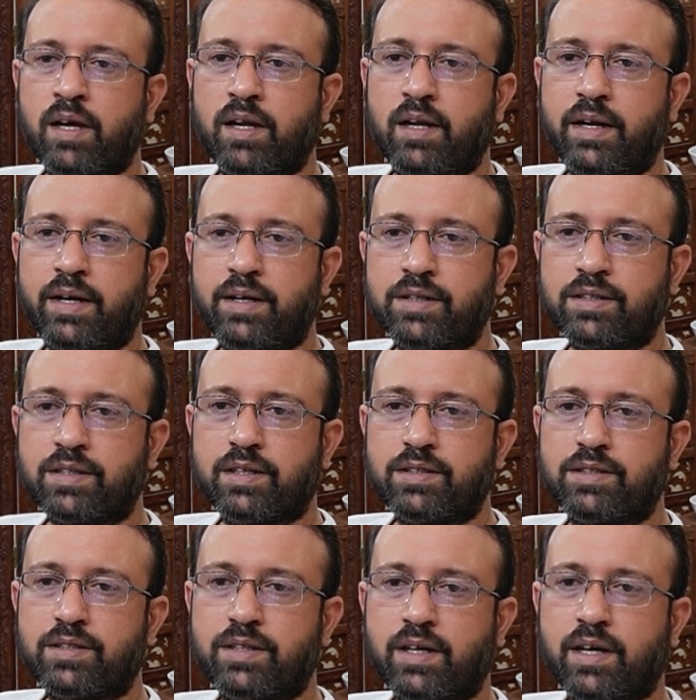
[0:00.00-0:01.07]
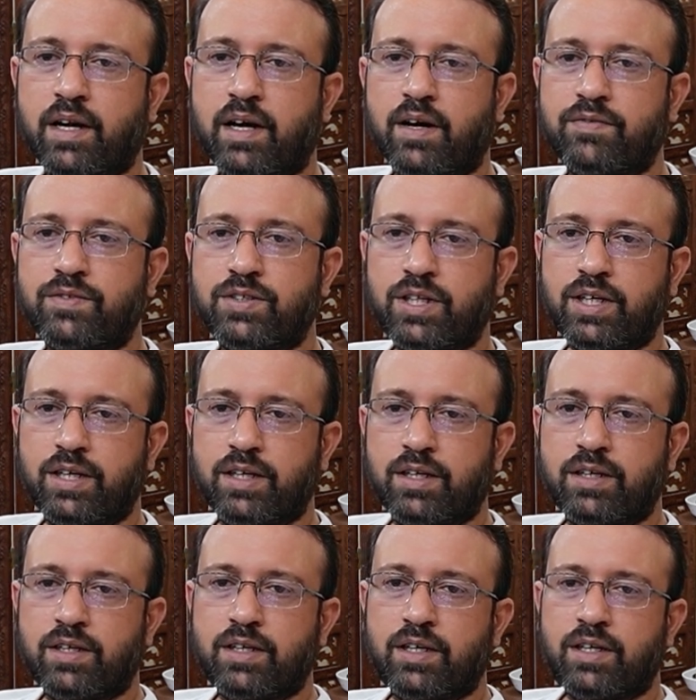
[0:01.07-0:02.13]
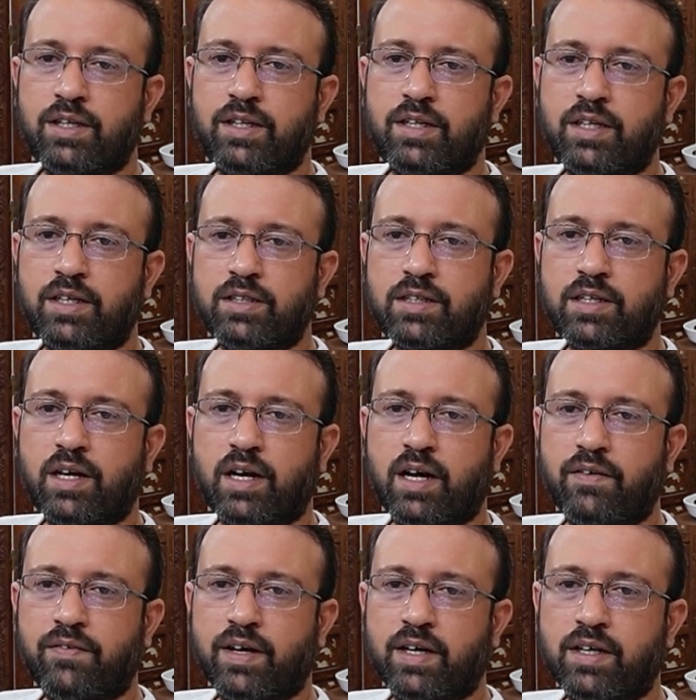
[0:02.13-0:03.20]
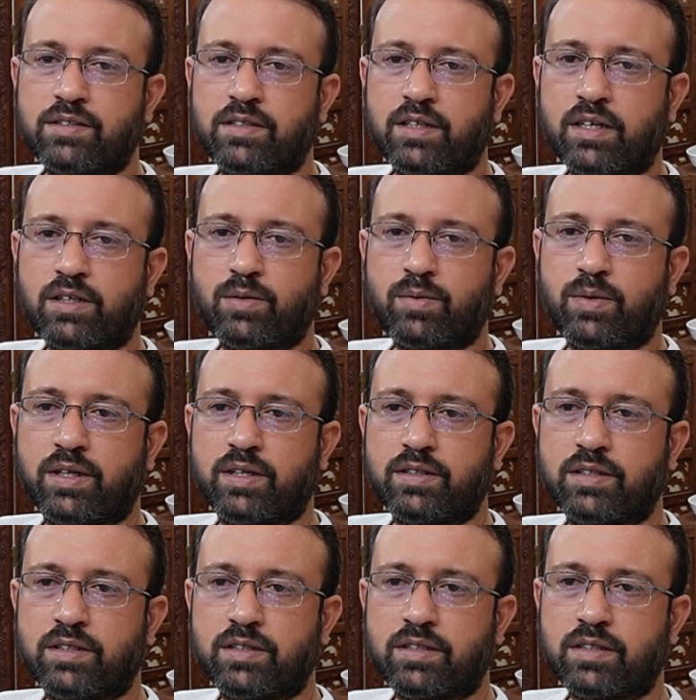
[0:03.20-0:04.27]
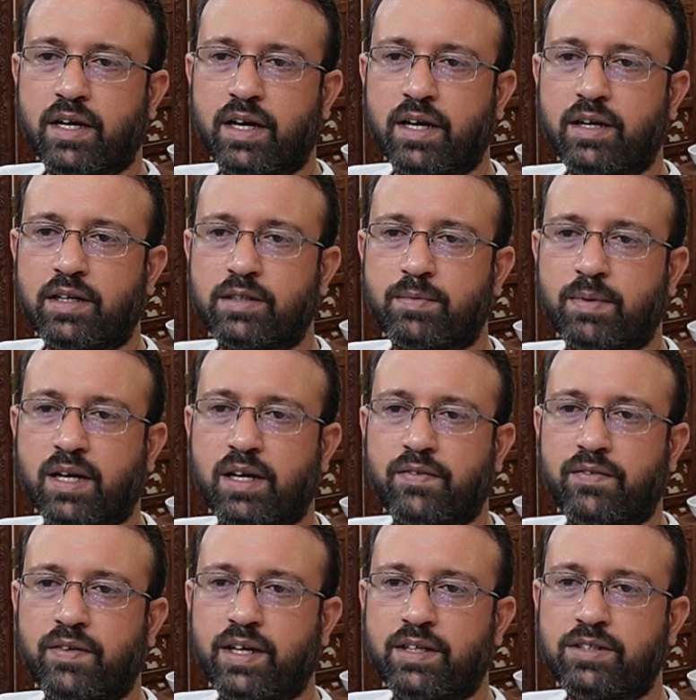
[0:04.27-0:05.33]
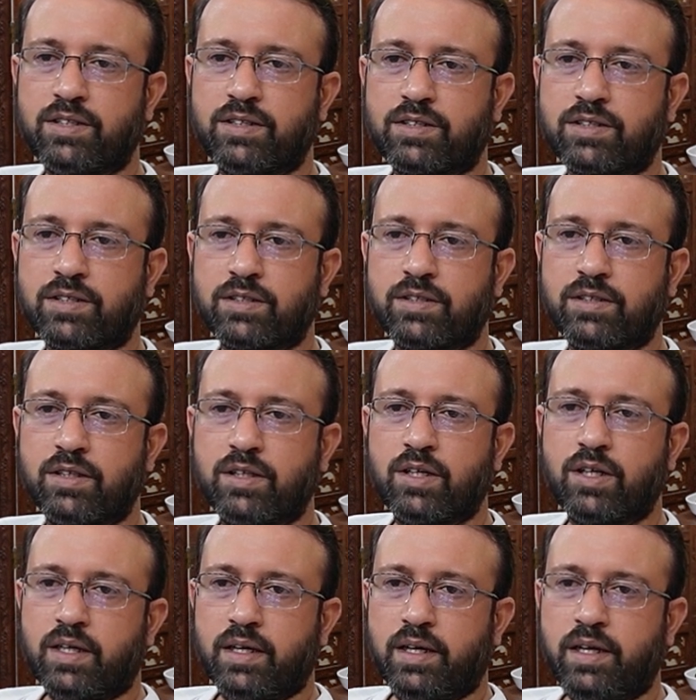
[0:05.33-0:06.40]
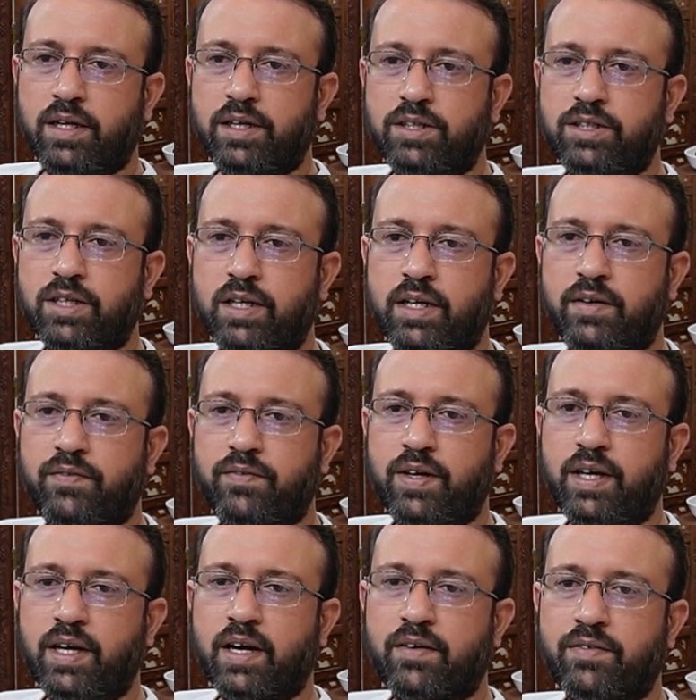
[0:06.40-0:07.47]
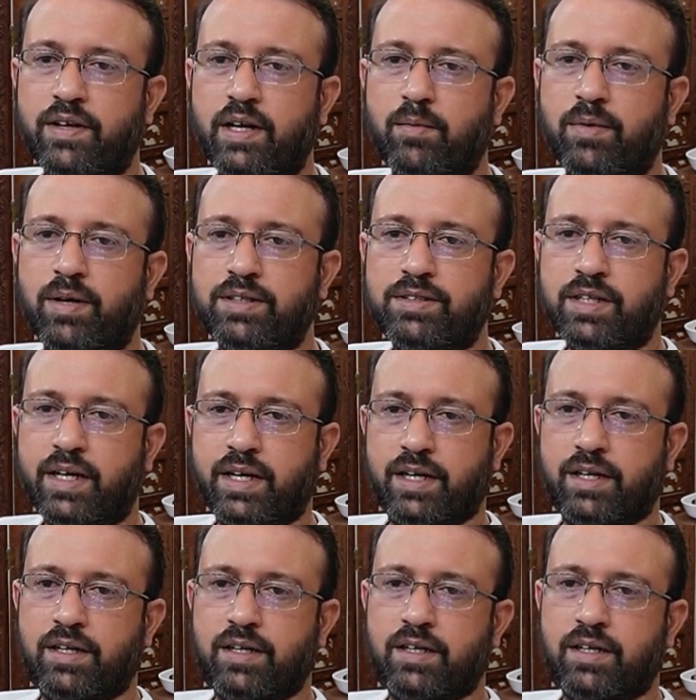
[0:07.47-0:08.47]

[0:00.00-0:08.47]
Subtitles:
Let us consider graph G. This graph has 6 vertices and respective edges. Initially, we have an empty set.